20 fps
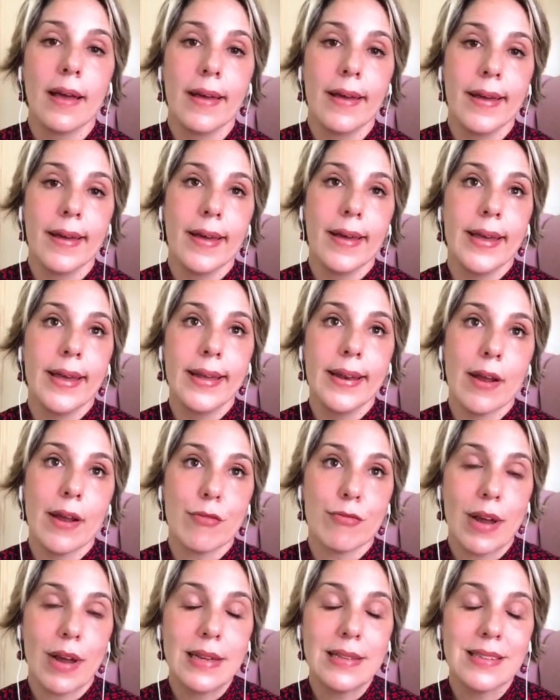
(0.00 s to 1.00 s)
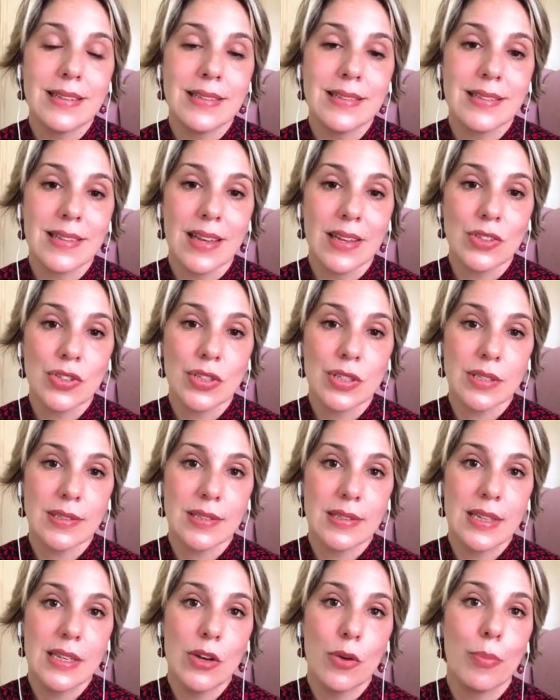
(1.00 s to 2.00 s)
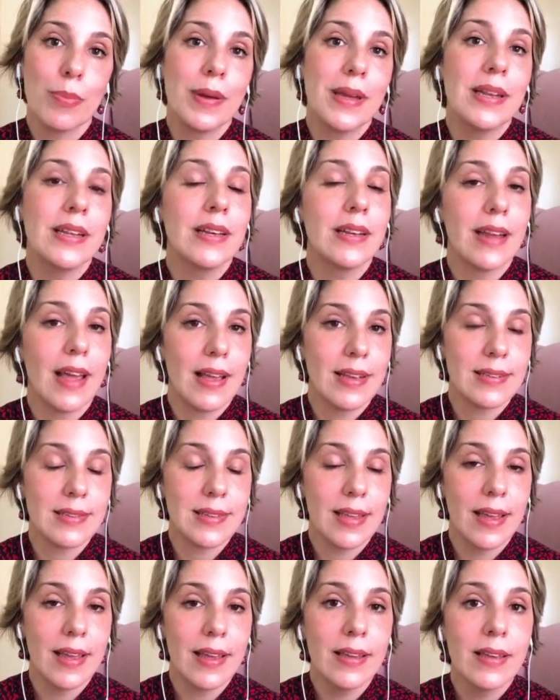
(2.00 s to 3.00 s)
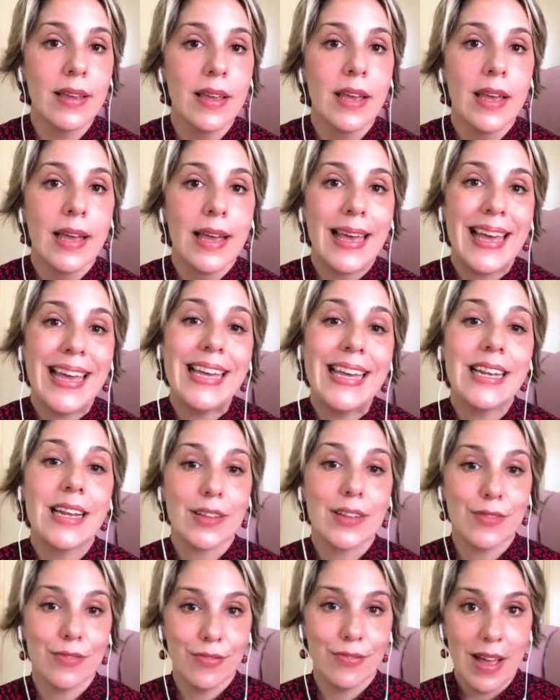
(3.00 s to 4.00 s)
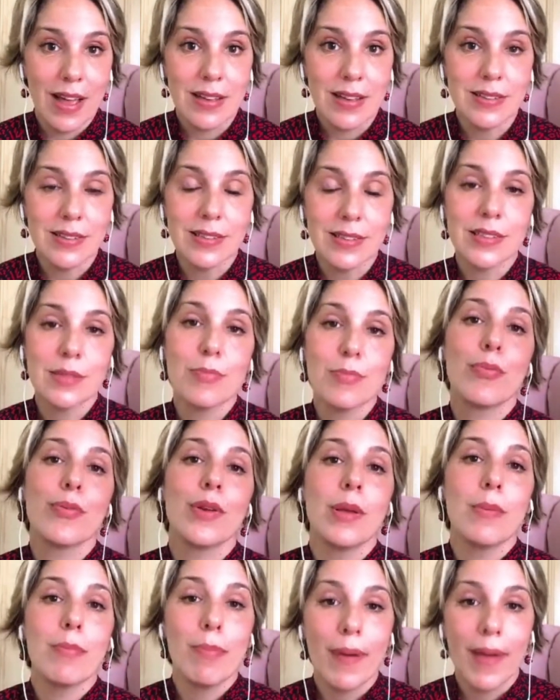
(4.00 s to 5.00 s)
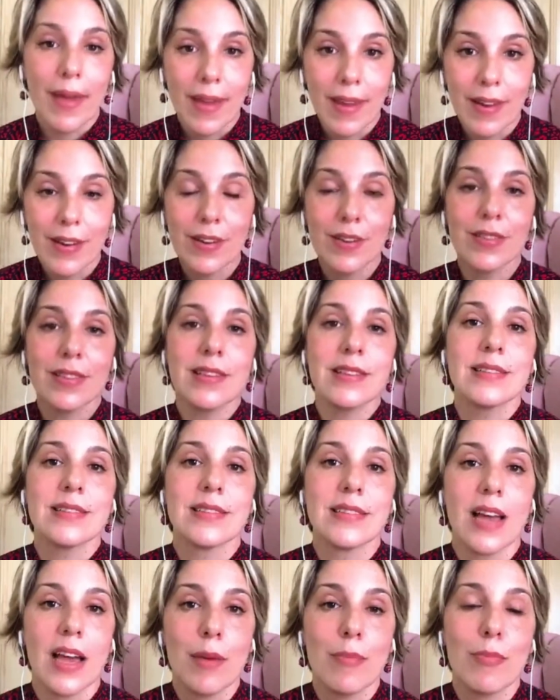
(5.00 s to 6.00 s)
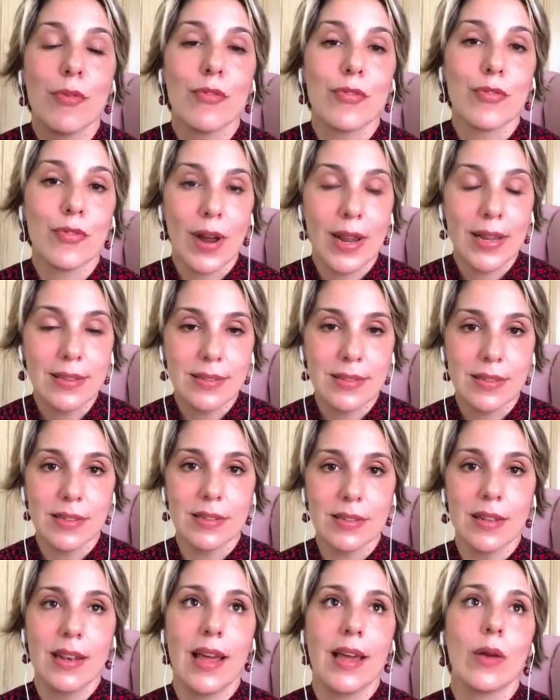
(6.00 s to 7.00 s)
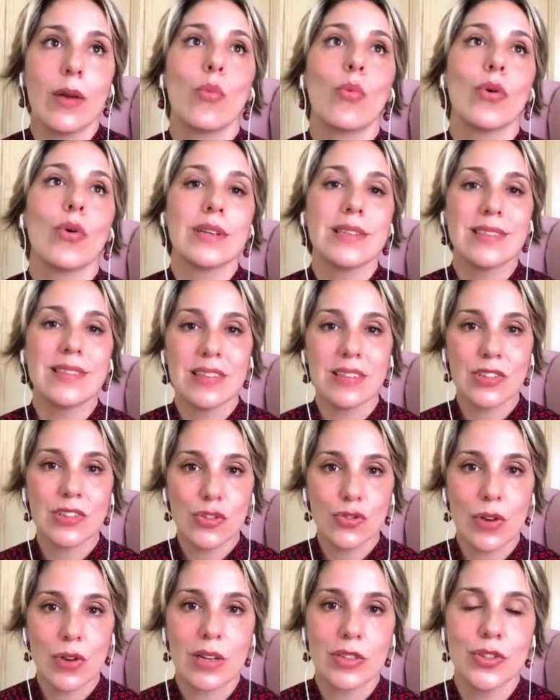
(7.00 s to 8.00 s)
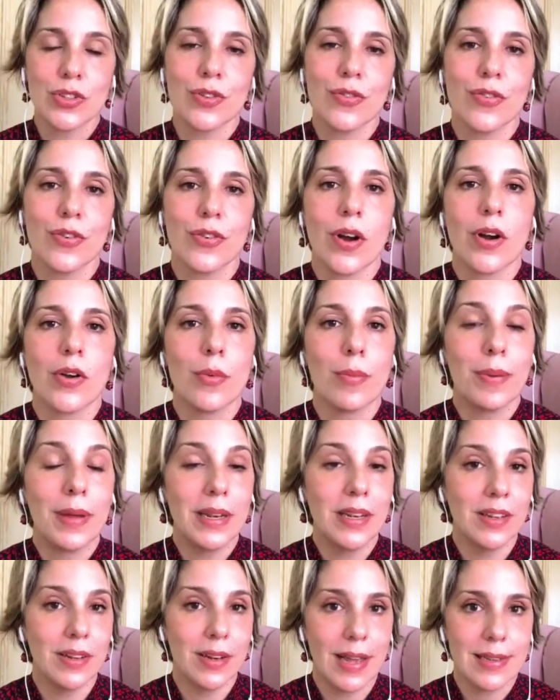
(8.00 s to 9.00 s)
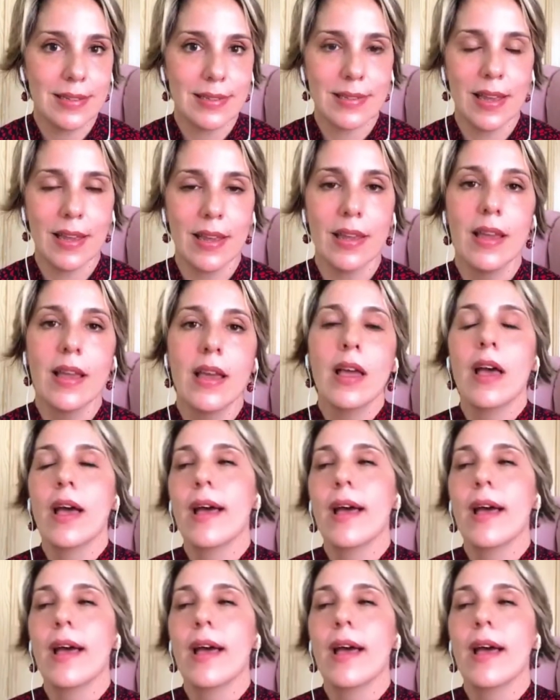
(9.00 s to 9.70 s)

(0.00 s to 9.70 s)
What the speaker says: in a writing such as the opinion essay, in advance prepare this type of writing. Like, what is the structure for an opinion essay?